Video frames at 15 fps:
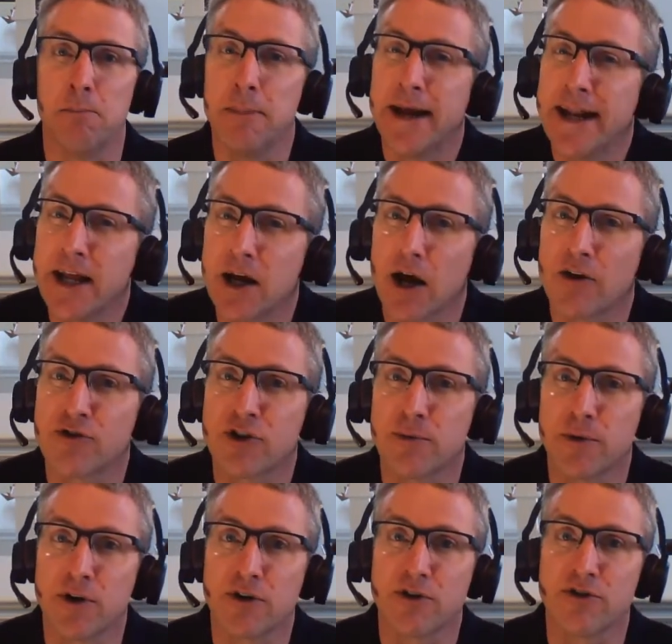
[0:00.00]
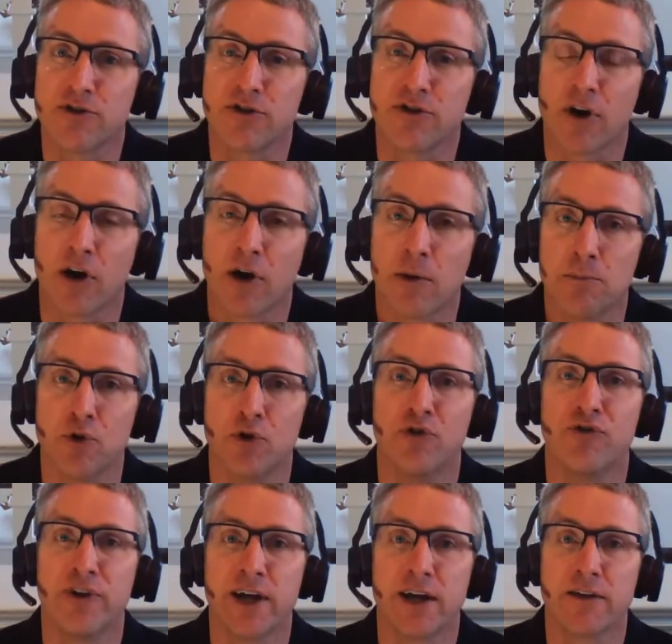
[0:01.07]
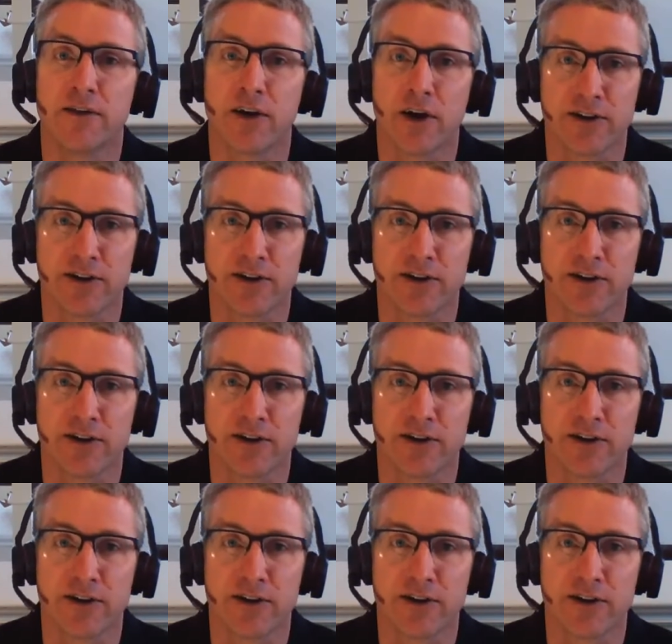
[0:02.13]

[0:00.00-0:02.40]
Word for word: many customers are moving